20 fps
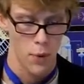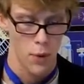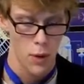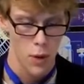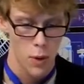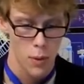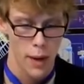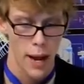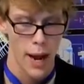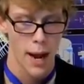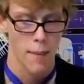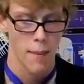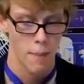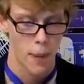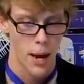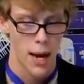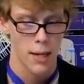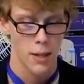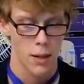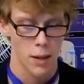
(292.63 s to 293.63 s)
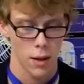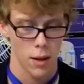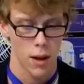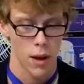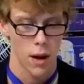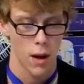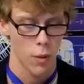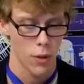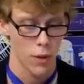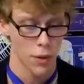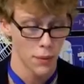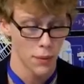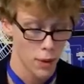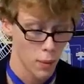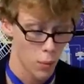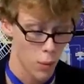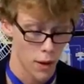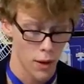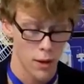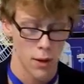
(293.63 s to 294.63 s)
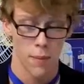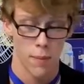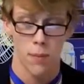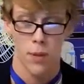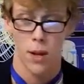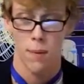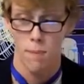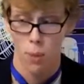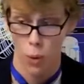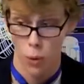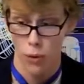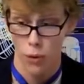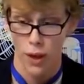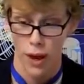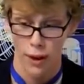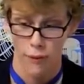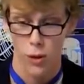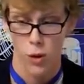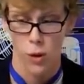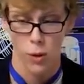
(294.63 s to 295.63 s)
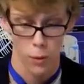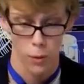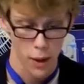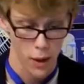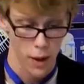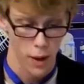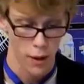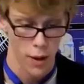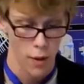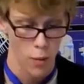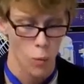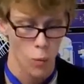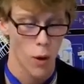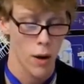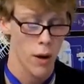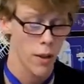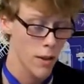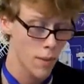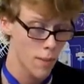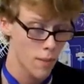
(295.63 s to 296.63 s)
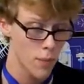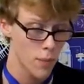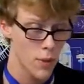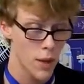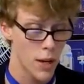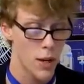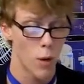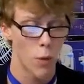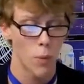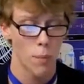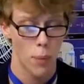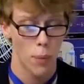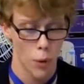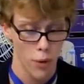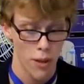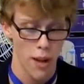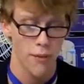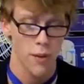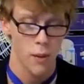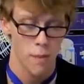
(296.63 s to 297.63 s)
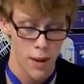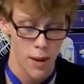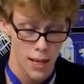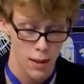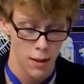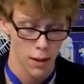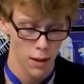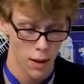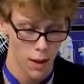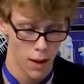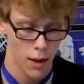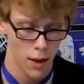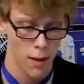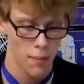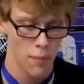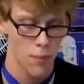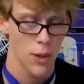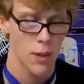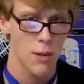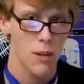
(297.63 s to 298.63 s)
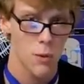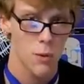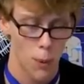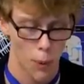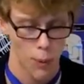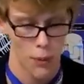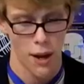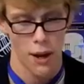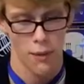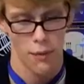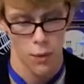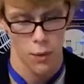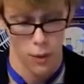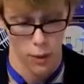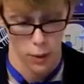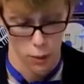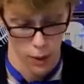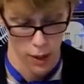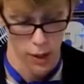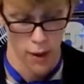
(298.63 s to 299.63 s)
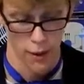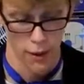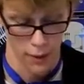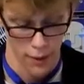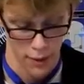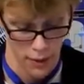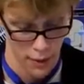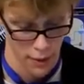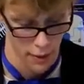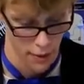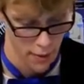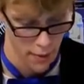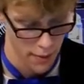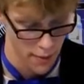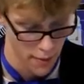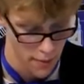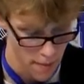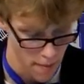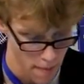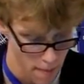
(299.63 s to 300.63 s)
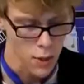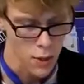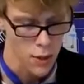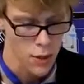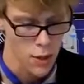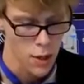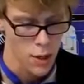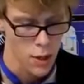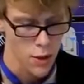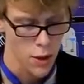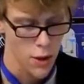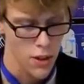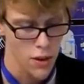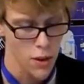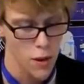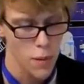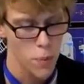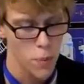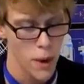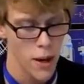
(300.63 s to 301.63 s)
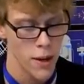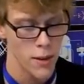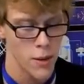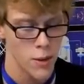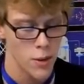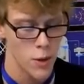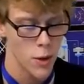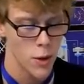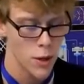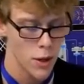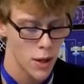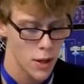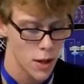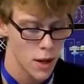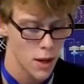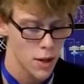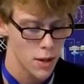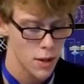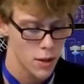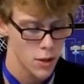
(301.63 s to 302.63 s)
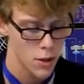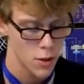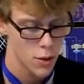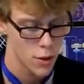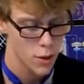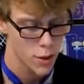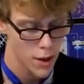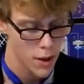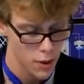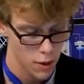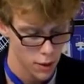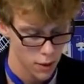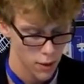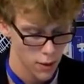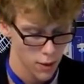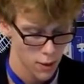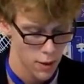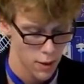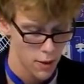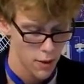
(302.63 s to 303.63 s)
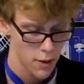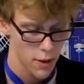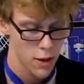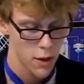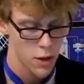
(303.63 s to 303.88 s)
you can't pass a law with only one of them. They both have to agree on it. One of them, they don't both have to make the law, they just both have to agree on it. The third branch is judicial, the